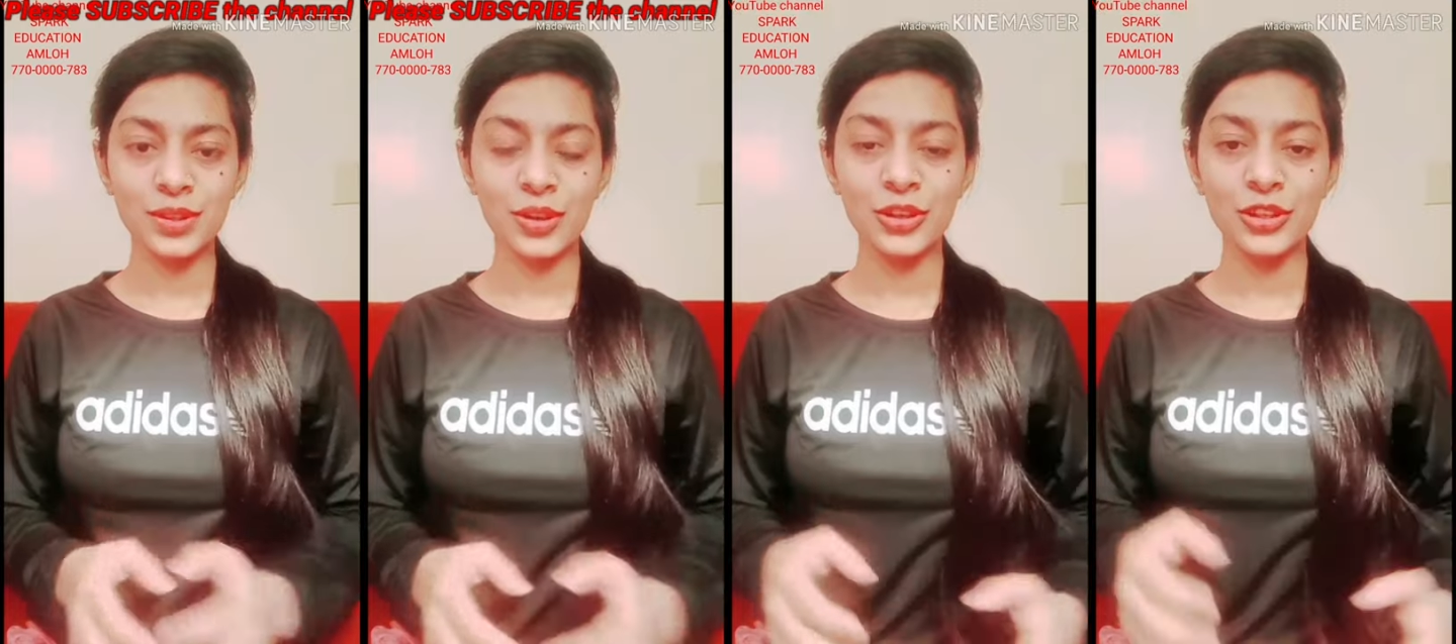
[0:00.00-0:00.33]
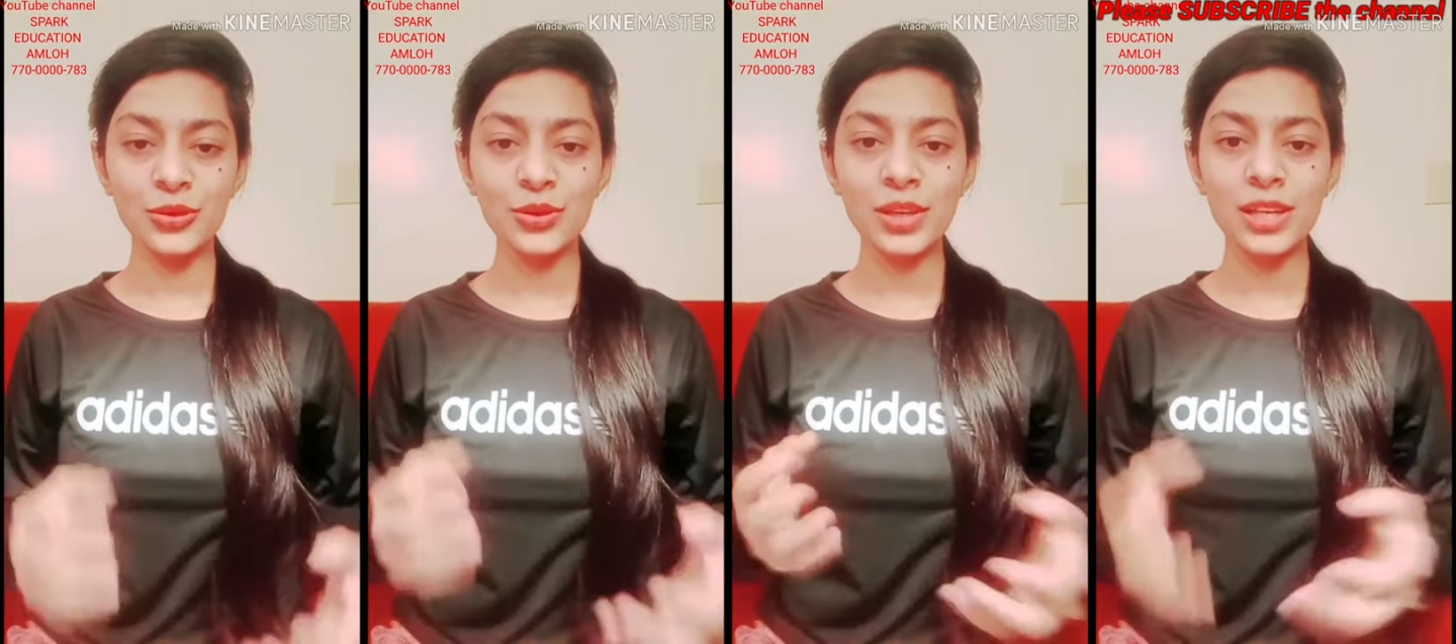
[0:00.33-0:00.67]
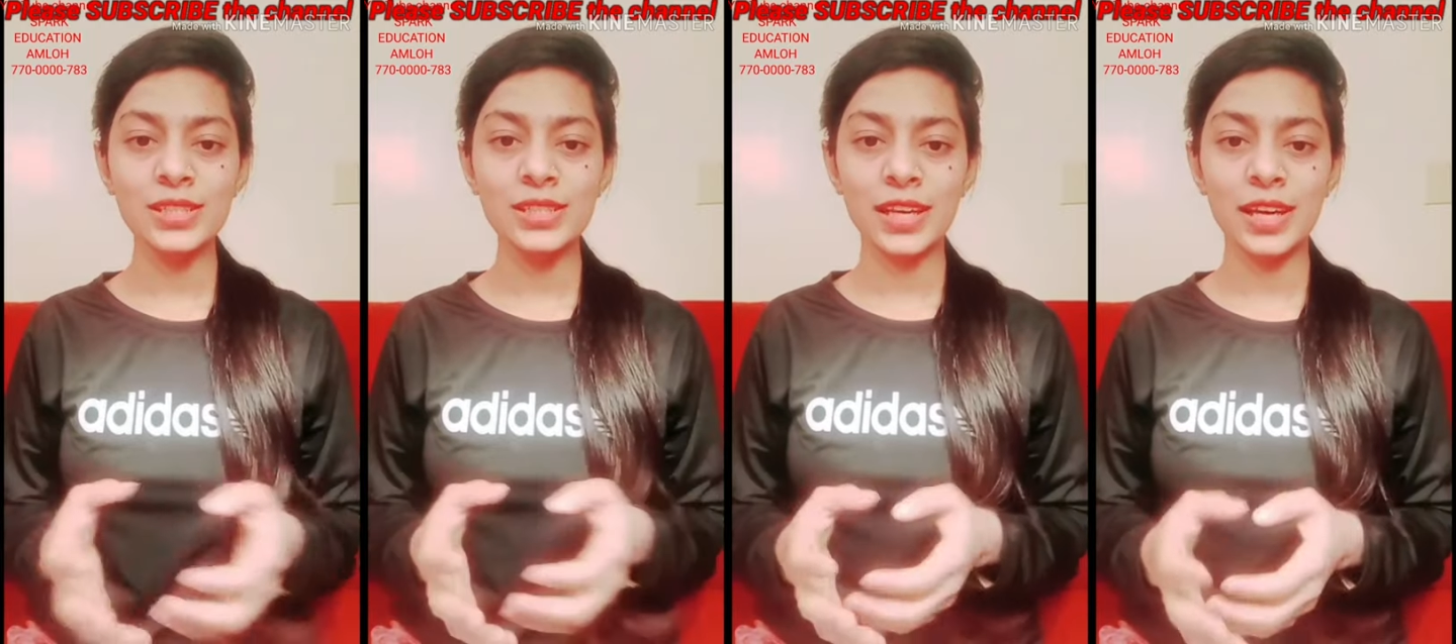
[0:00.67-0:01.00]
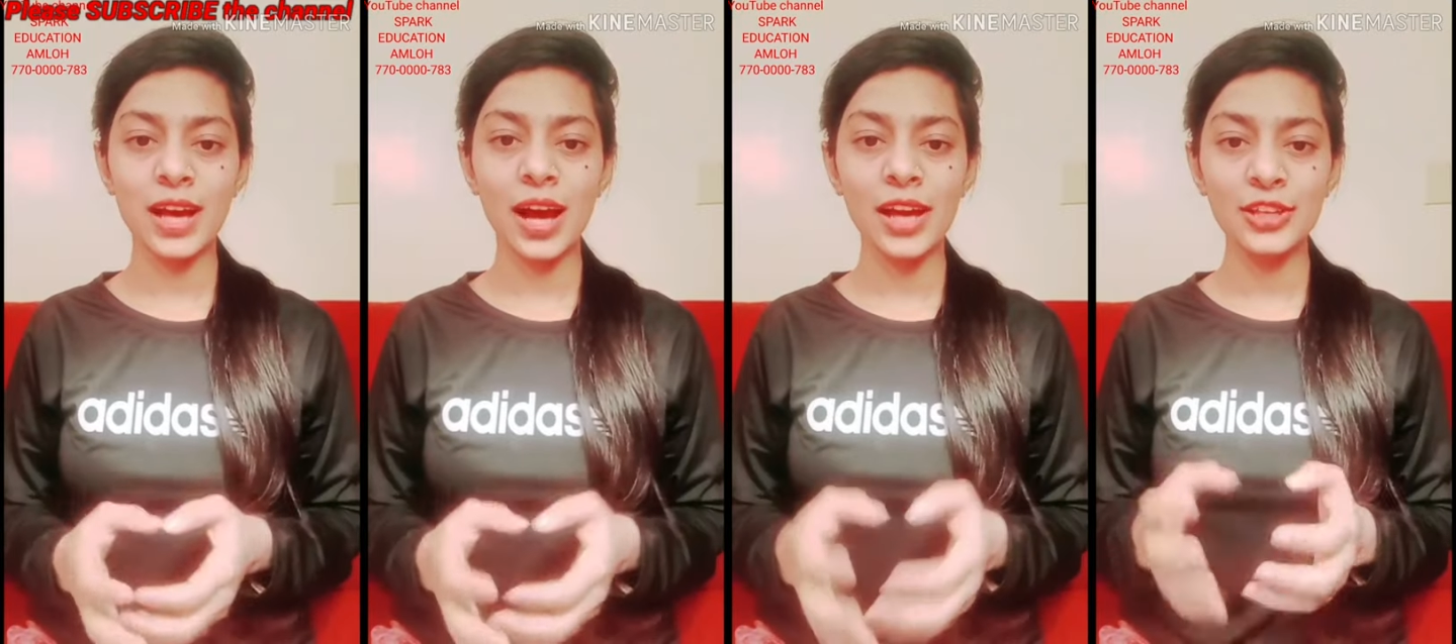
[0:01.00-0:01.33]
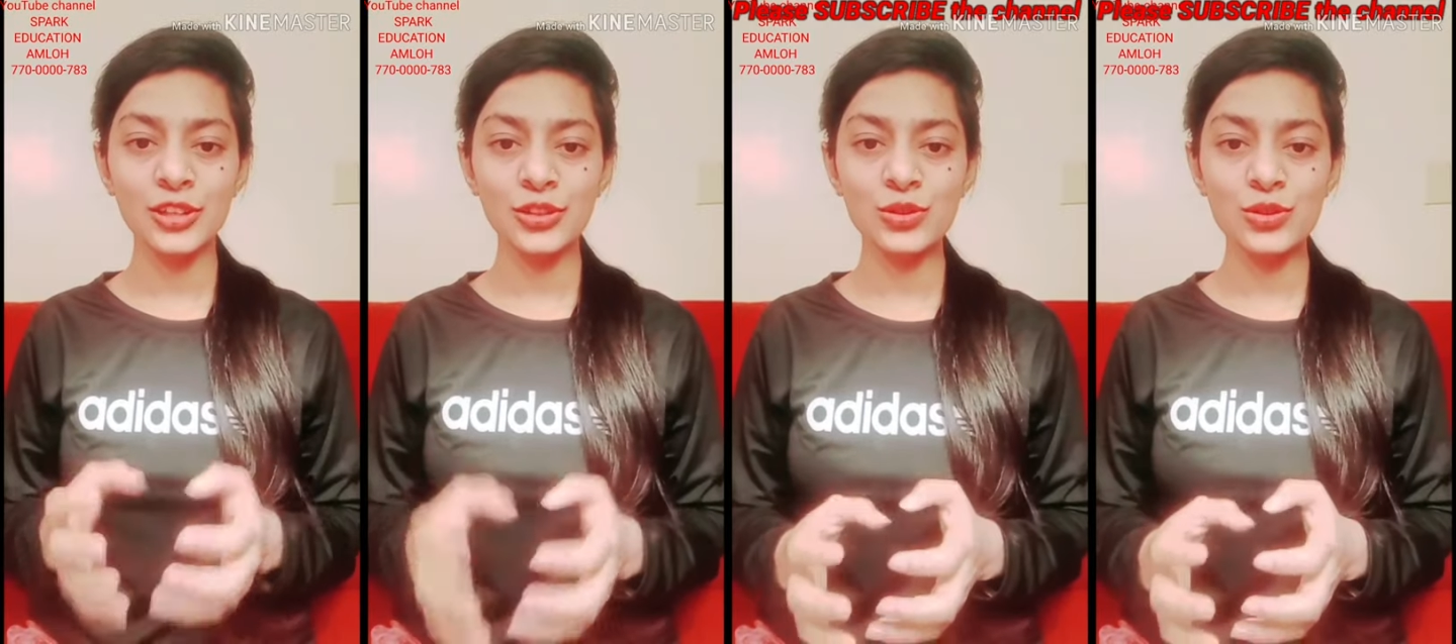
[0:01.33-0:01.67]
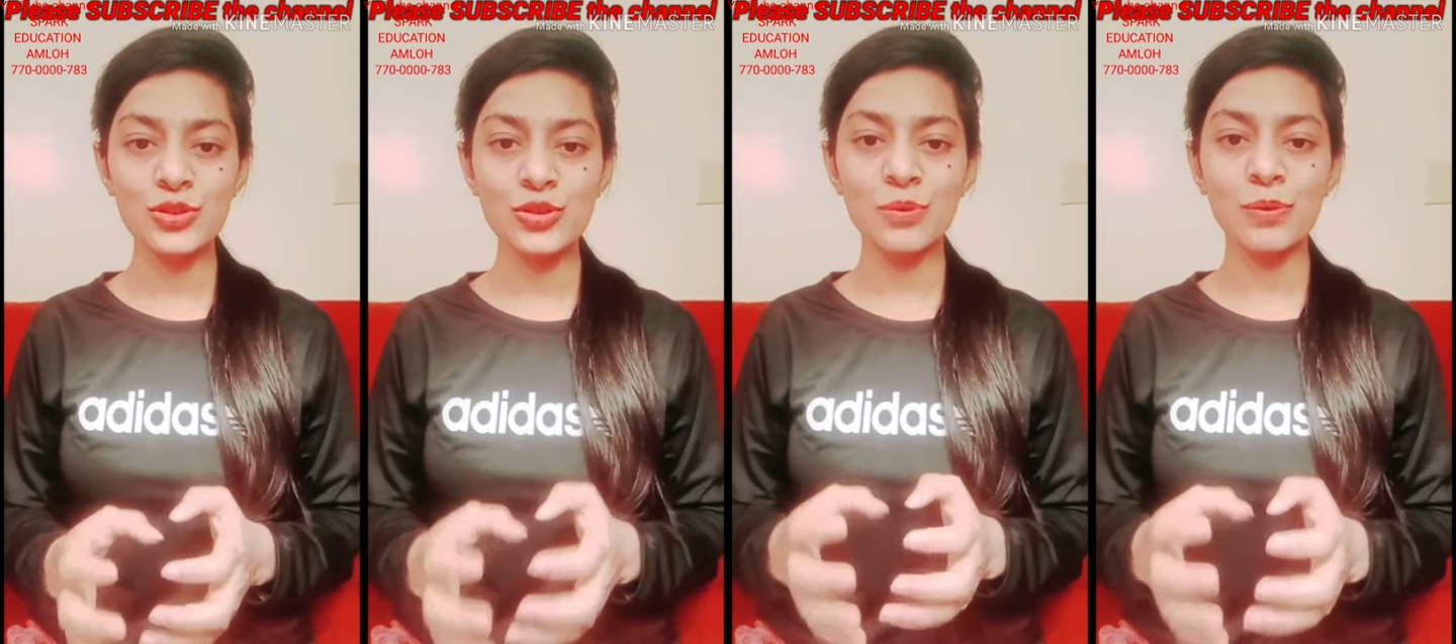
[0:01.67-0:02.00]
Or you can say, I
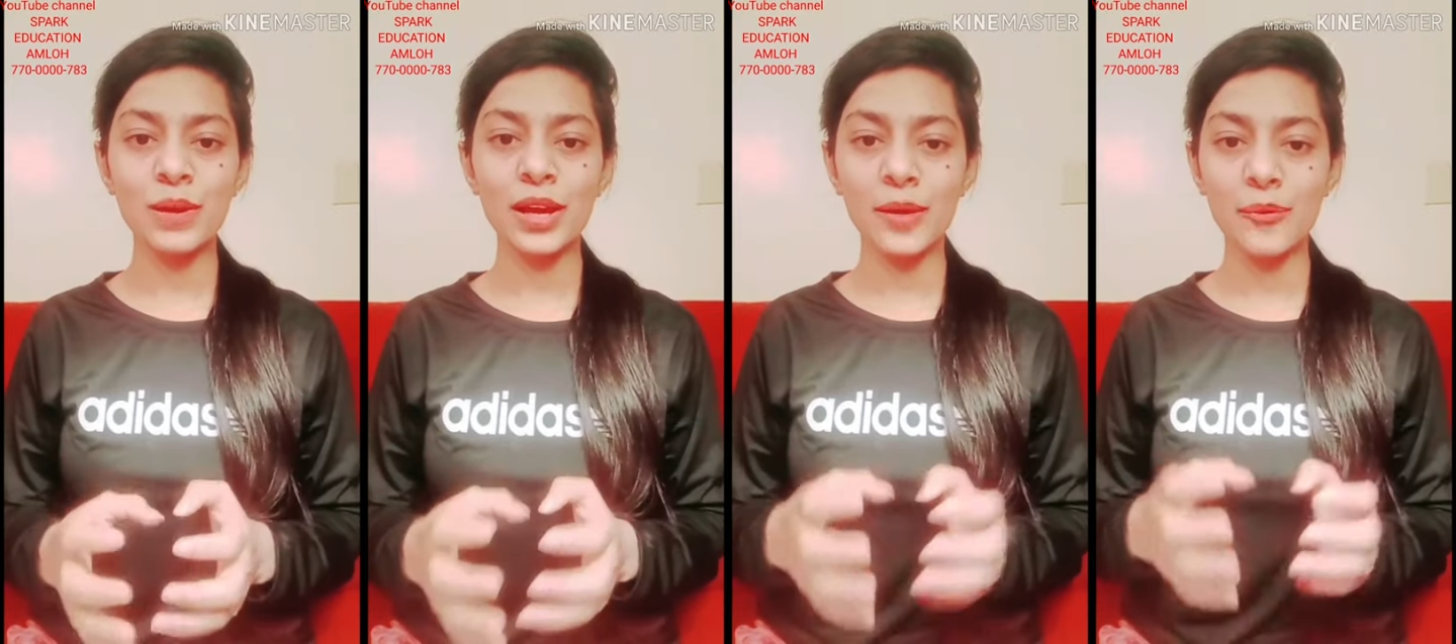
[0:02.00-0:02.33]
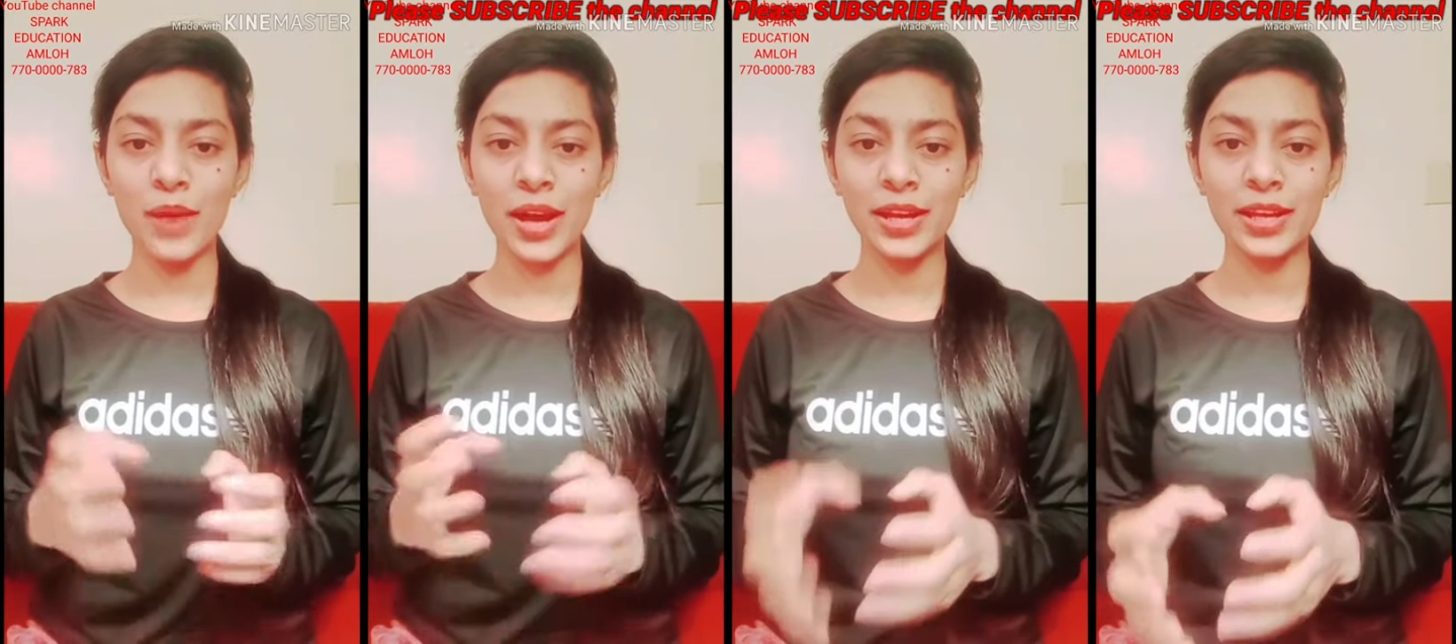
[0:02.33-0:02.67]
used to play many